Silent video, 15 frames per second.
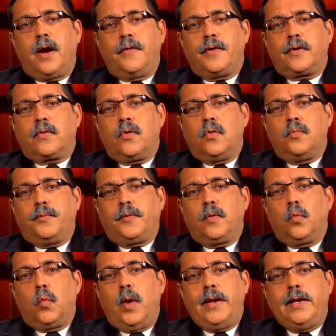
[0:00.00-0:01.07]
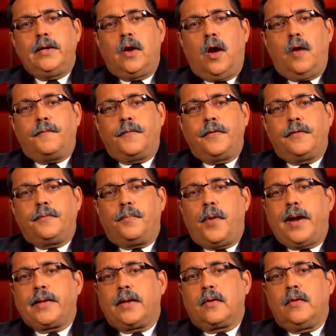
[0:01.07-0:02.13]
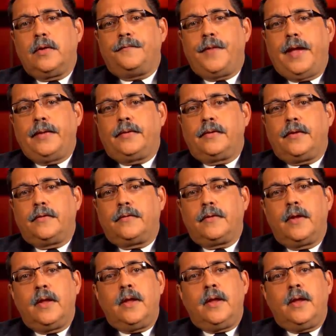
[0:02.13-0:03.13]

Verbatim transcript: other groups when it offers practical advantages,